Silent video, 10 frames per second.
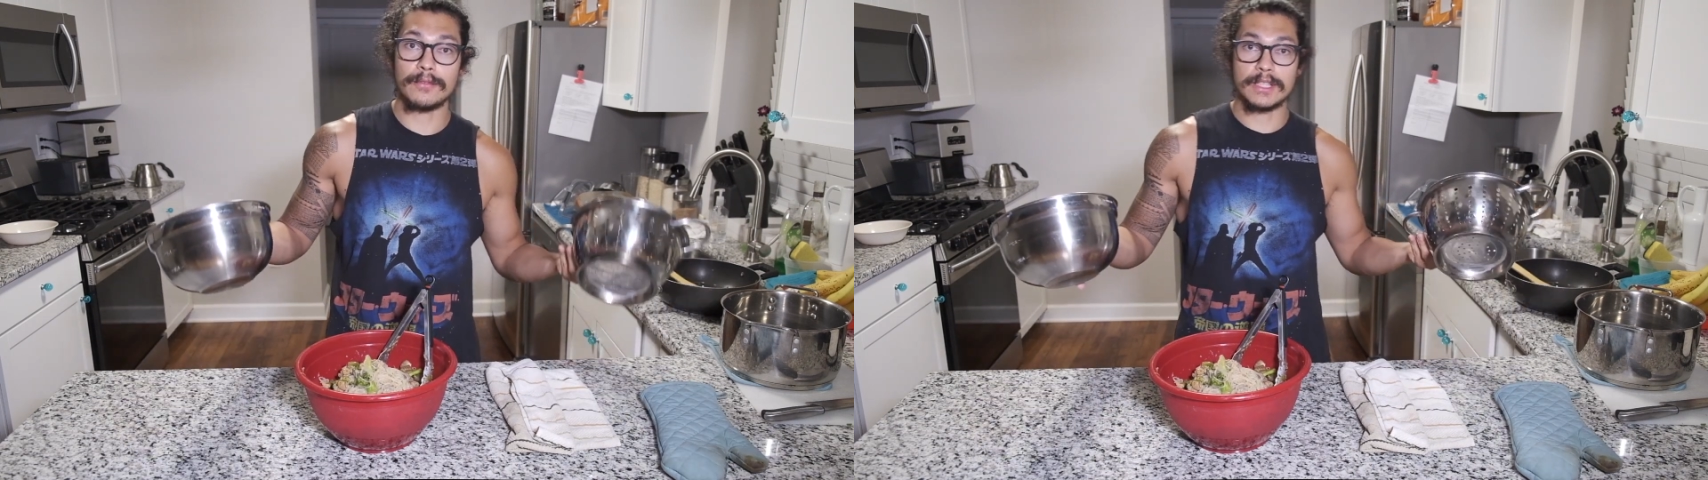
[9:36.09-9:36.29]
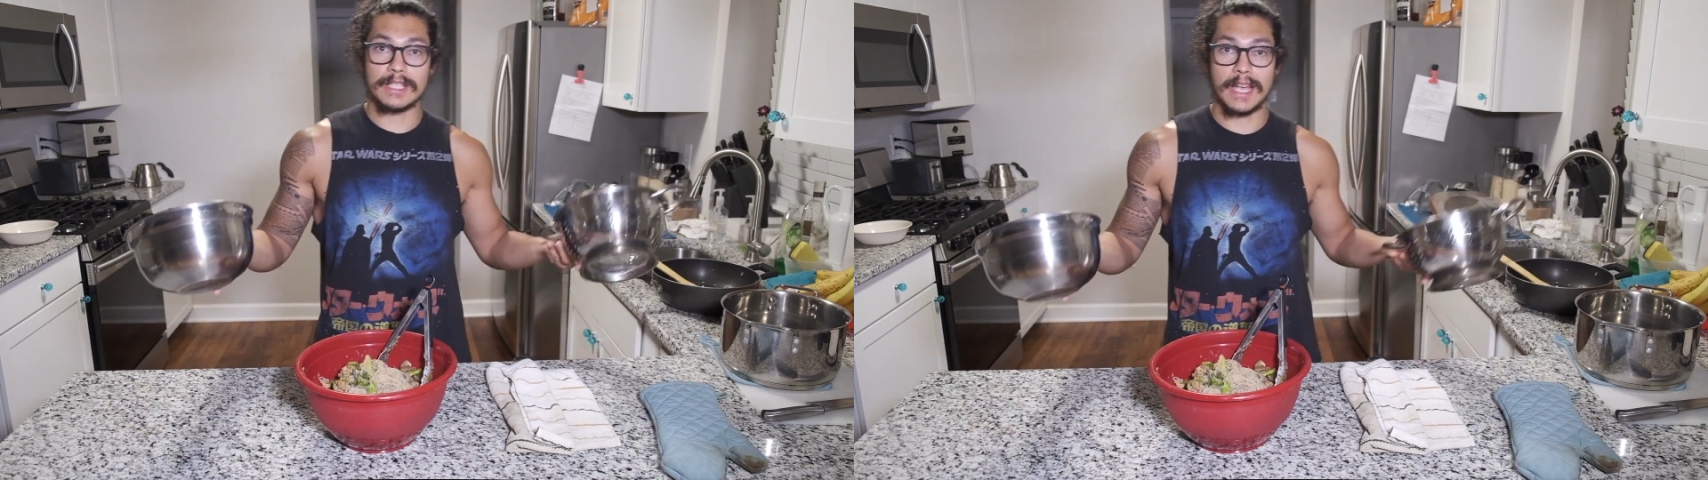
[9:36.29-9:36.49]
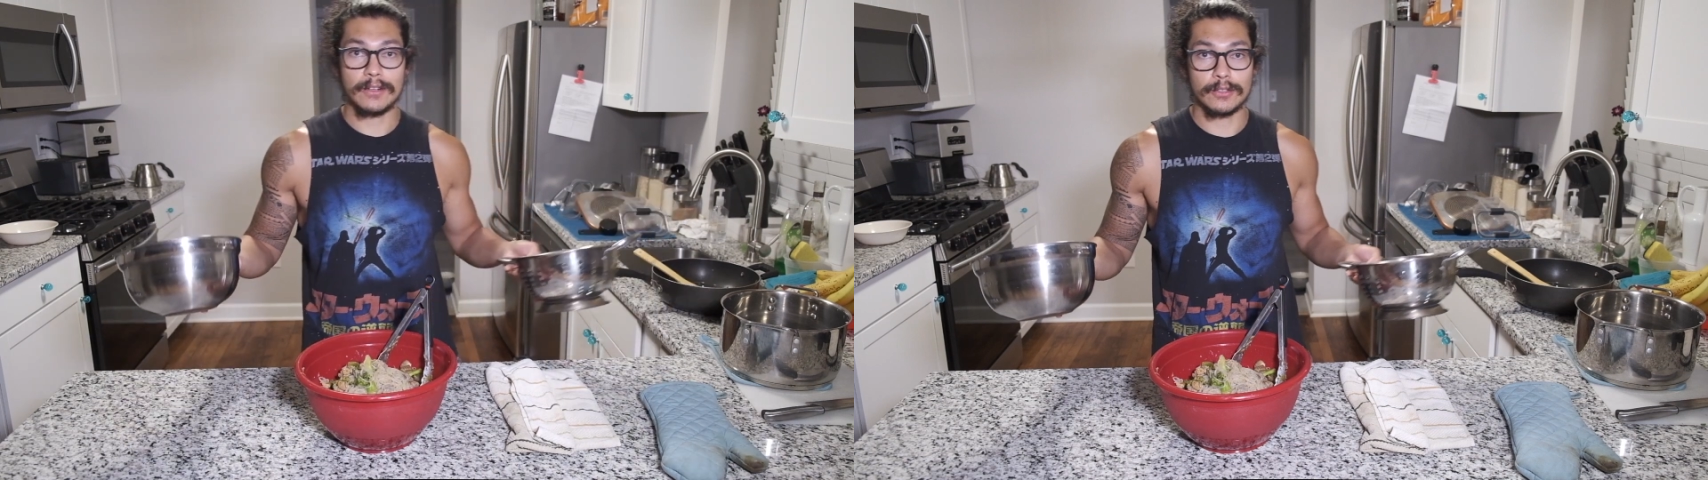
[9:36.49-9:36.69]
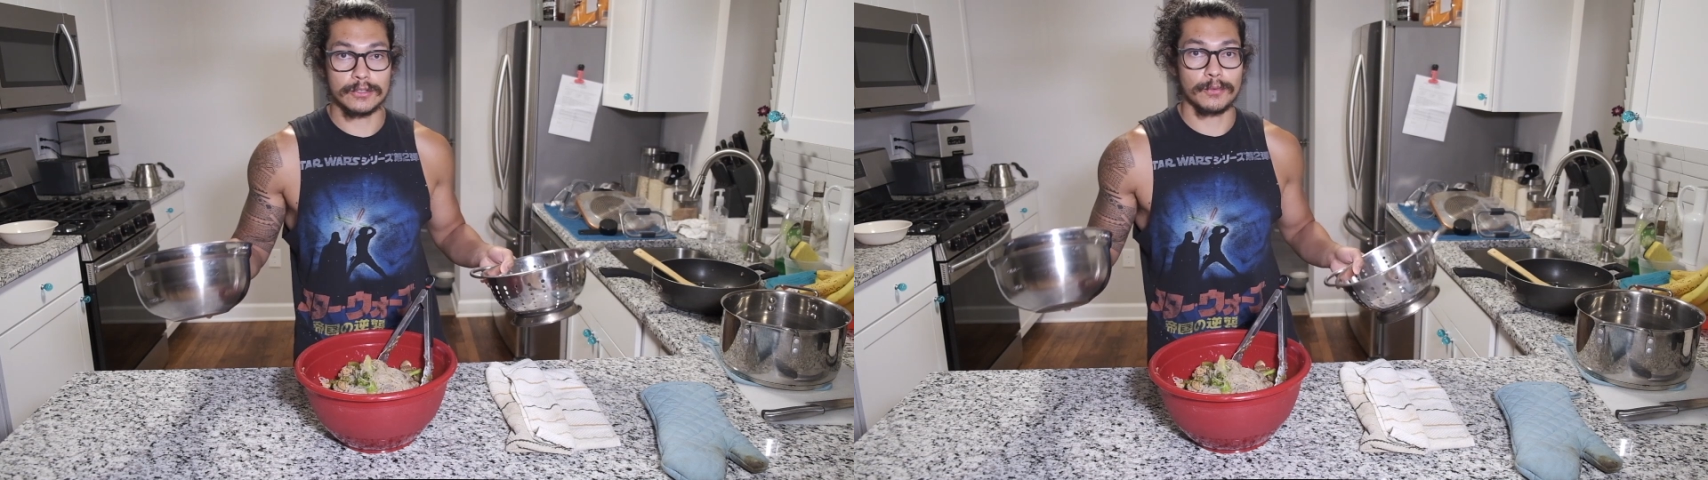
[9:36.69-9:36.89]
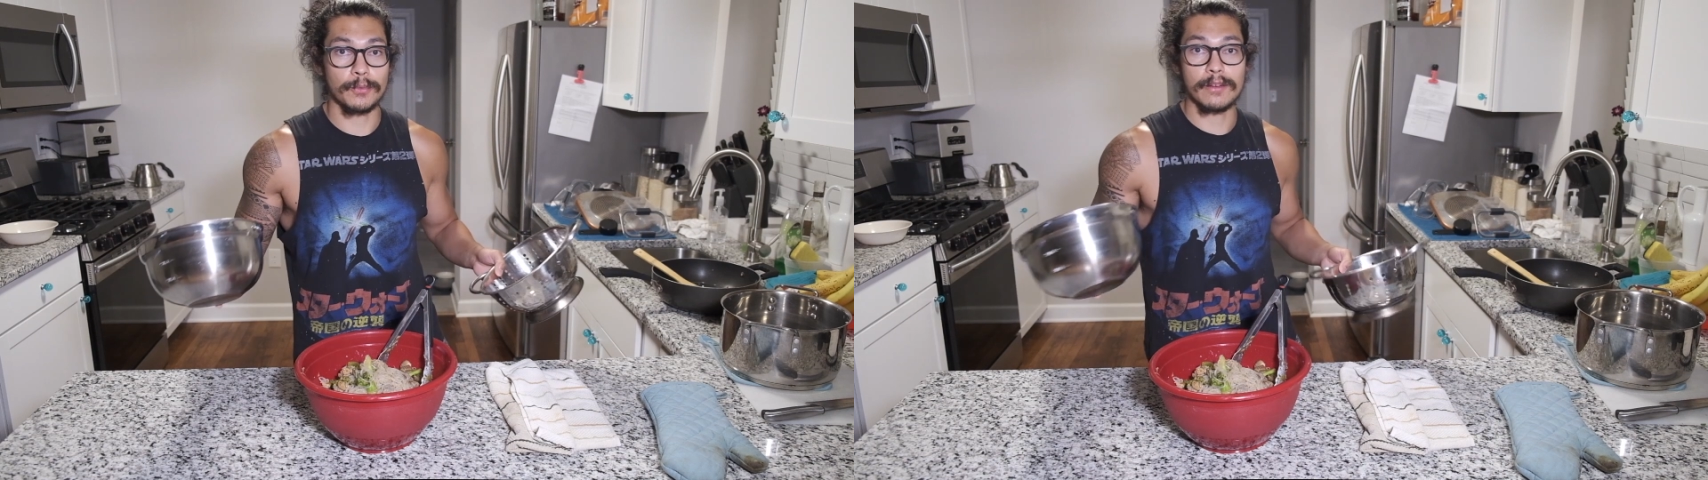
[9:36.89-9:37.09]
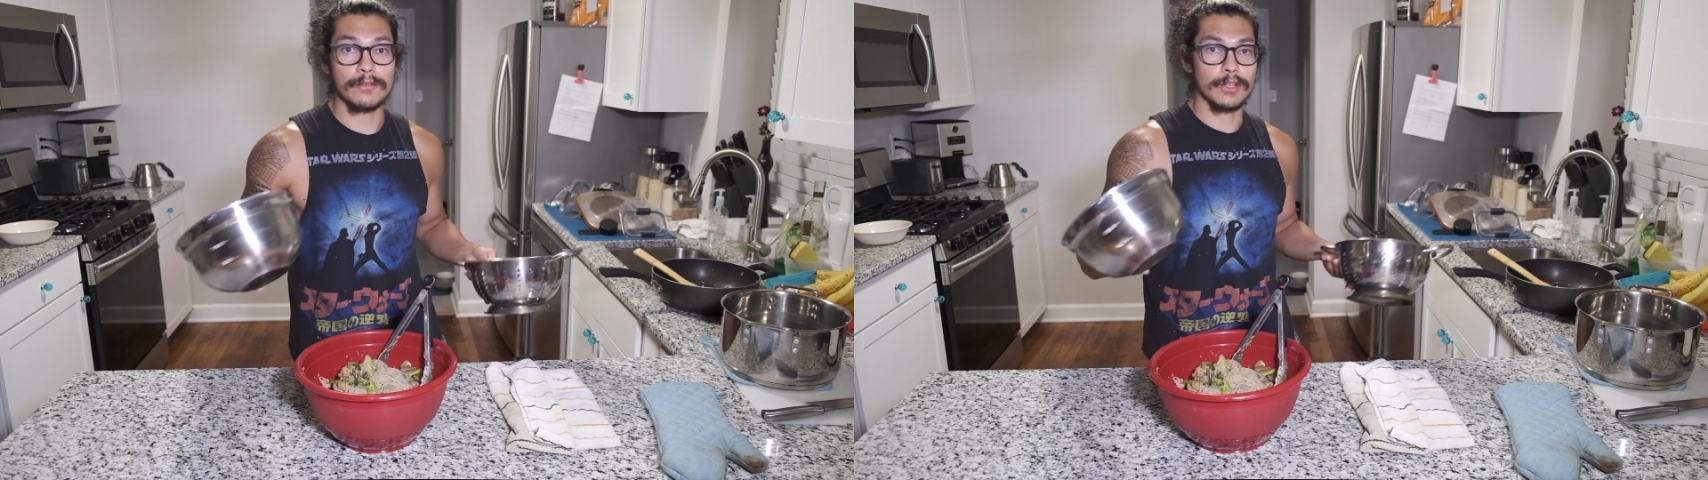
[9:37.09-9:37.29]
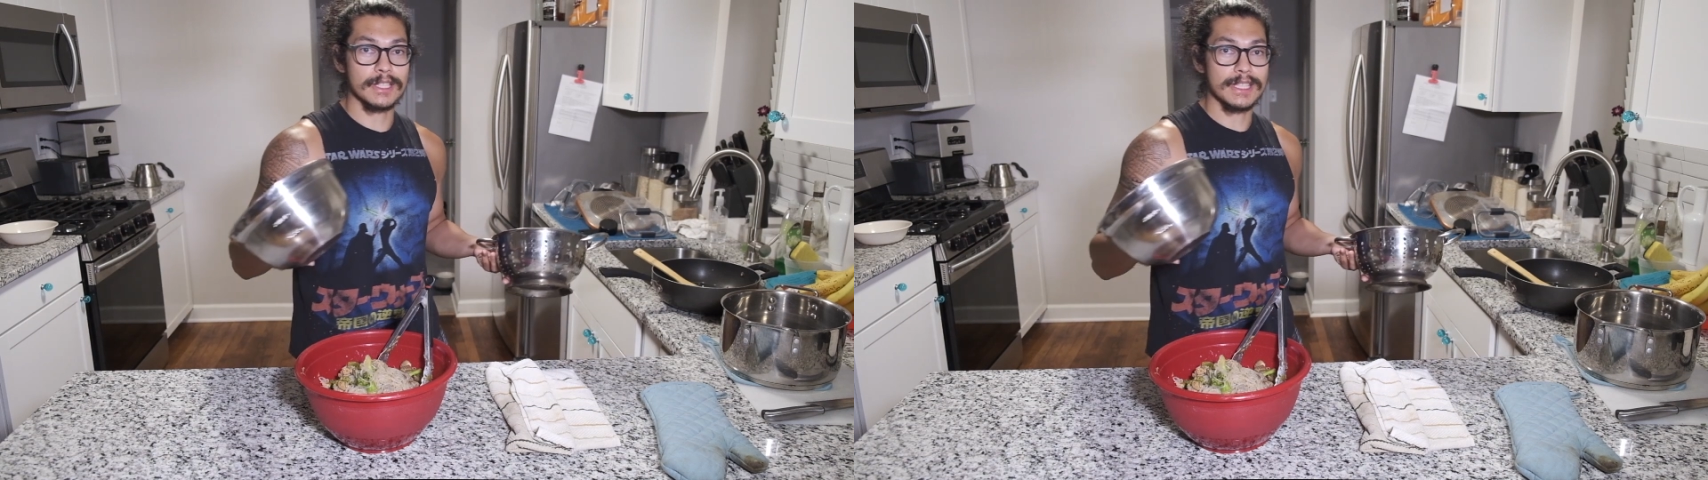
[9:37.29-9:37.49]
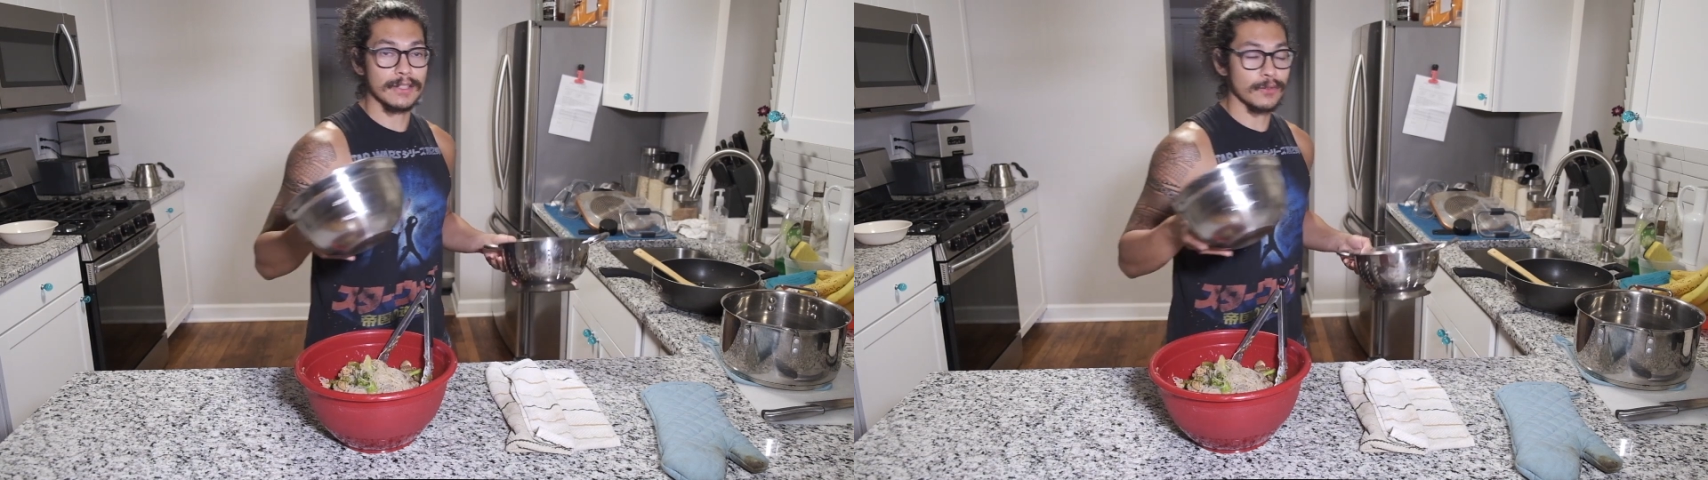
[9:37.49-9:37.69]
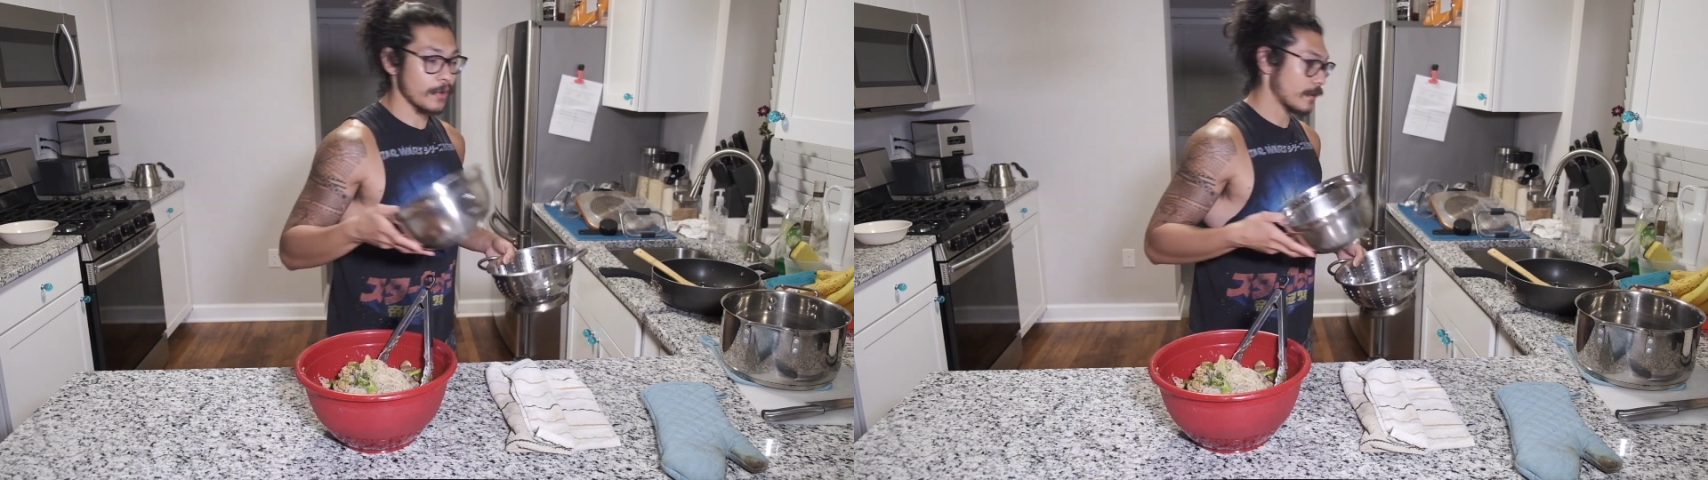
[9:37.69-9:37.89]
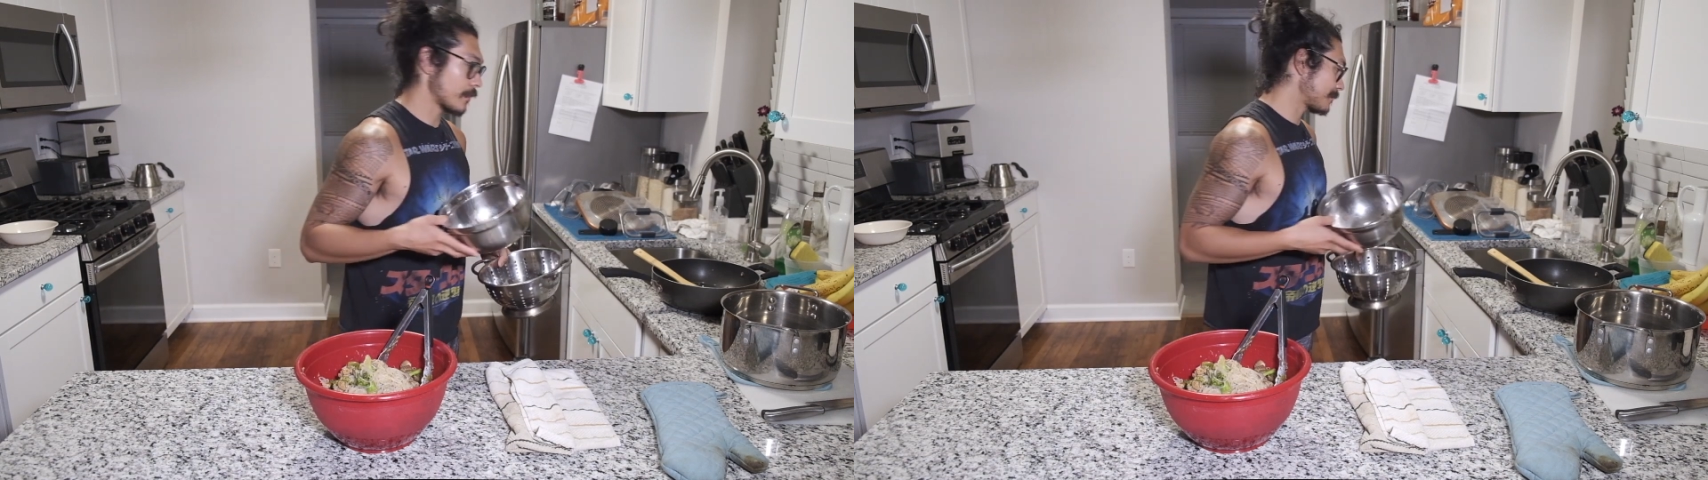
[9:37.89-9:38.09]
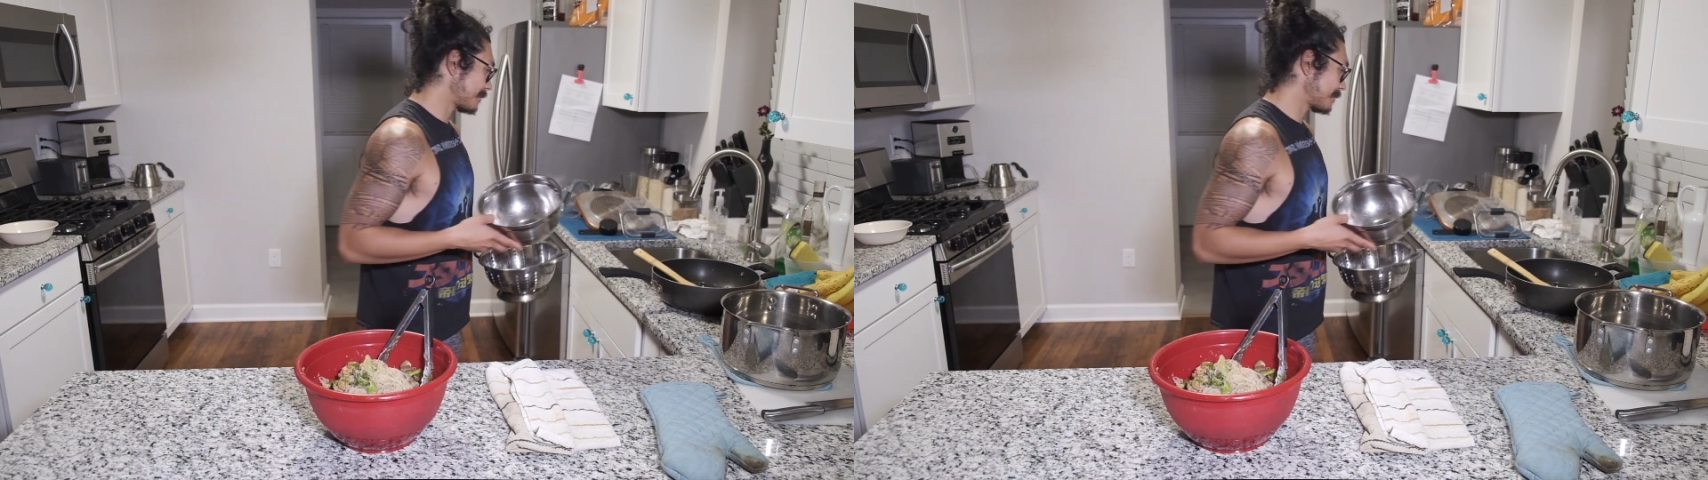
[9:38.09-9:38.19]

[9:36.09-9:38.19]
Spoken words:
containers or whatever you're going to take to work.